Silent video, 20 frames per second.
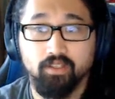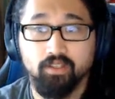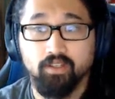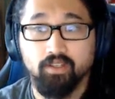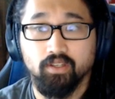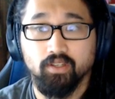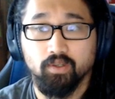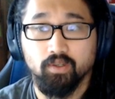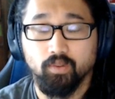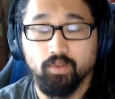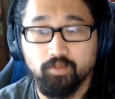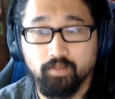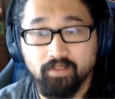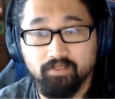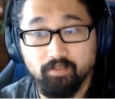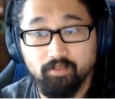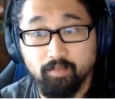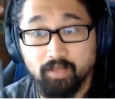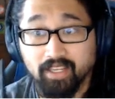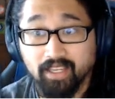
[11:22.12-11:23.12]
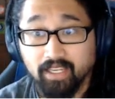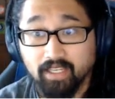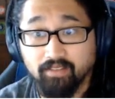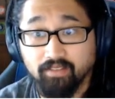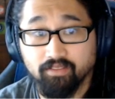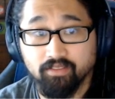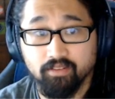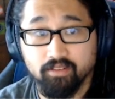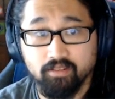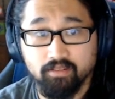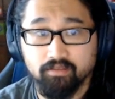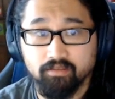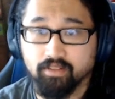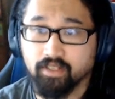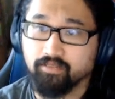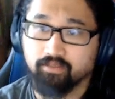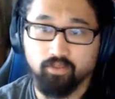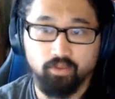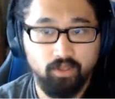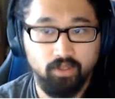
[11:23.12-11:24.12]
which means that my answer,
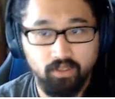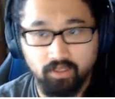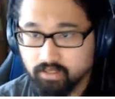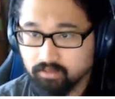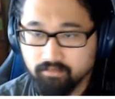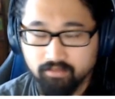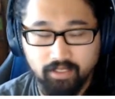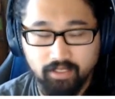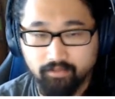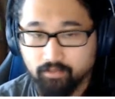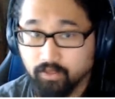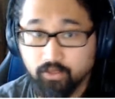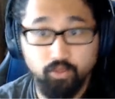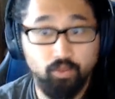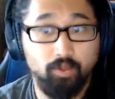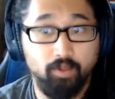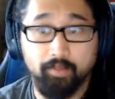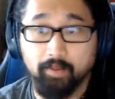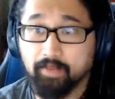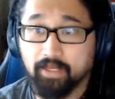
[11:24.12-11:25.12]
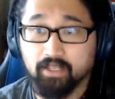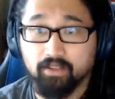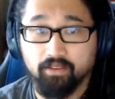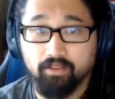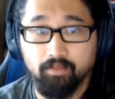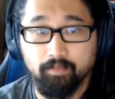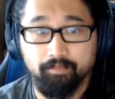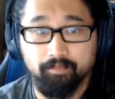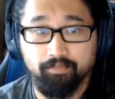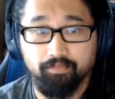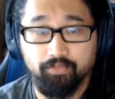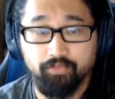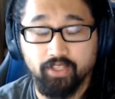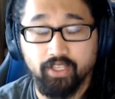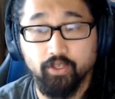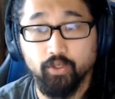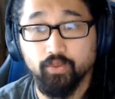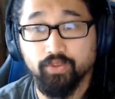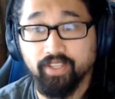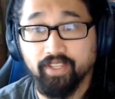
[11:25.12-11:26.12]
after I do all my math, can
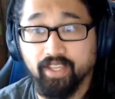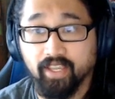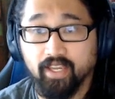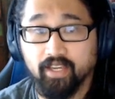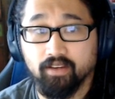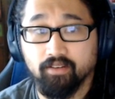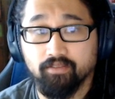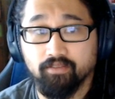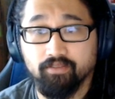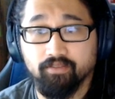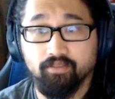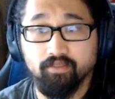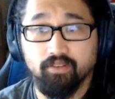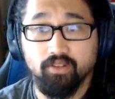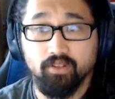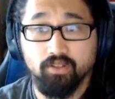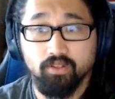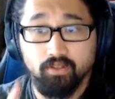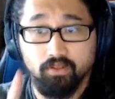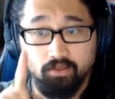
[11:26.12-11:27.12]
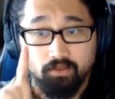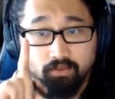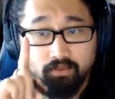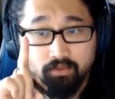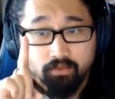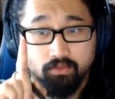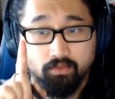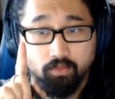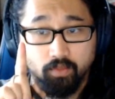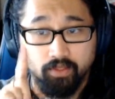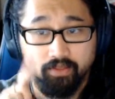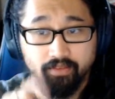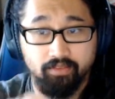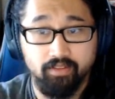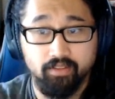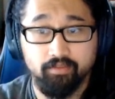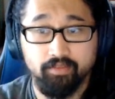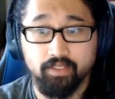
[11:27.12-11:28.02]
only have 1 sig fig.